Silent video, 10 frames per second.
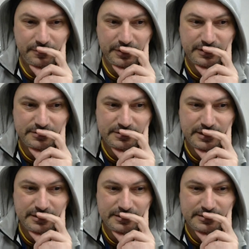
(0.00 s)
and we can
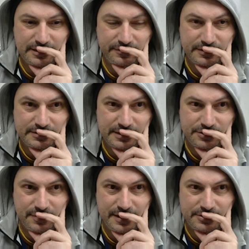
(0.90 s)
see there's definitely a
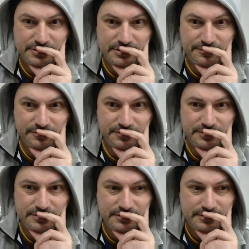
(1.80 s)
saturation
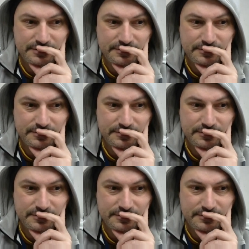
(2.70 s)
difference.